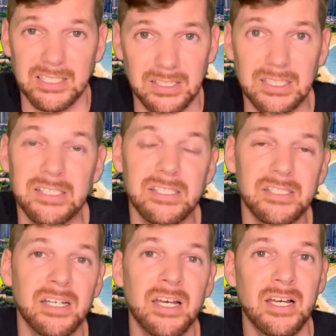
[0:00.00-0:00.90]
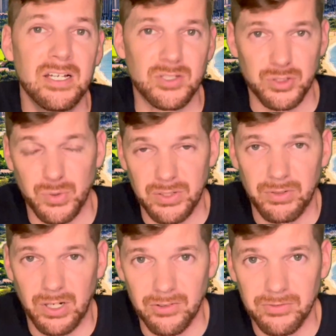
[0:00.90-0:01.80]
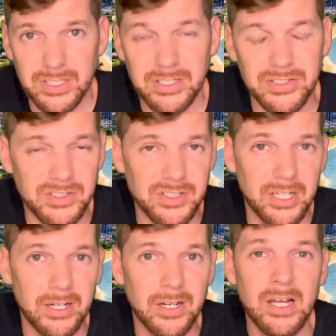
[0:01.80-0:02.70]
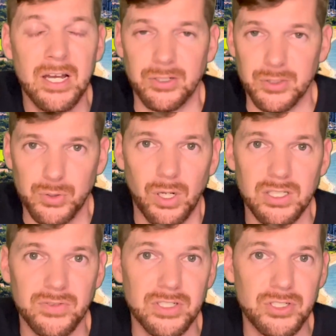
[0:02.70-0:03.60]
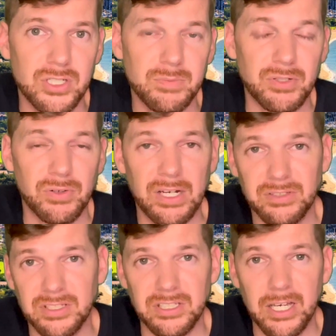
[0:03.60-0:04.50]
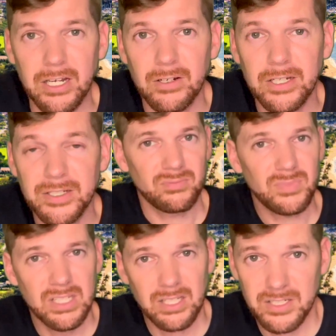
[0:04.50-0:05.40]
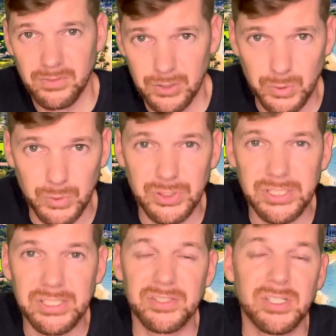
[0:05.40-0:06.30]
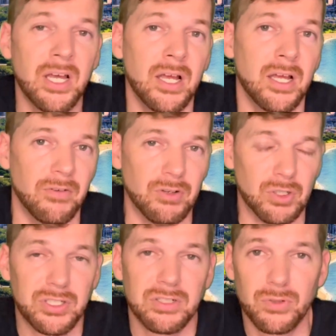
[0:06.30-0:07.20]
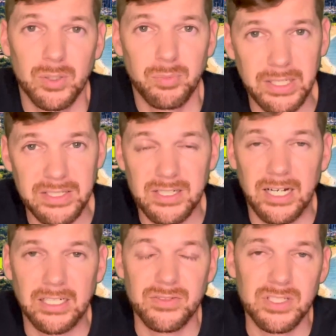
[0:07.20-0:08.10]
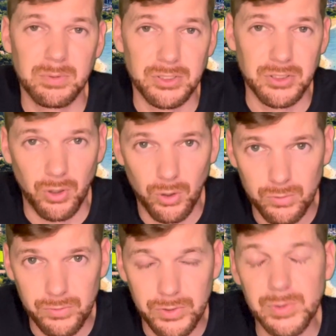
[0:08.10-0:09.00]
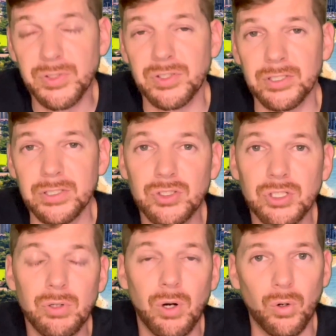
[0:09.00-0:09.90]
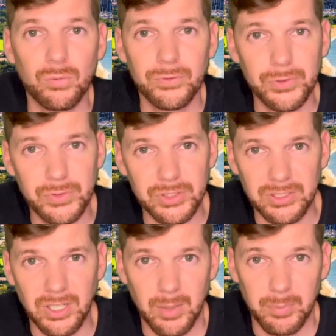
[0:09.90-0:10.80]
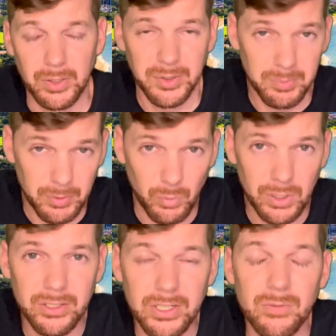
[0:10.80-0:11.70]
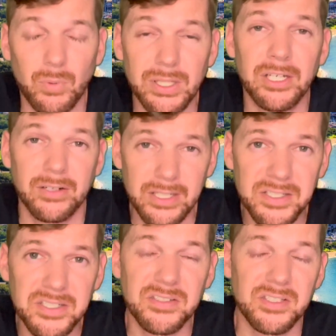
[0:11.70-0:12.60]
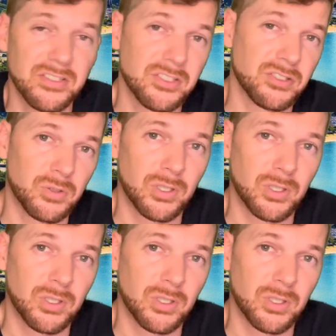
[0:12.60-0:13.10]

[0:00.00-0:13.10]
Ali'i. So 24 Hour Fitness is there. There's CrossFit gyms around in the areas. Lots of other cool things. If you're looking for a place kind of similar to Whole Foods, there is no Whole Foods in Kapolei, but what there what there is is a store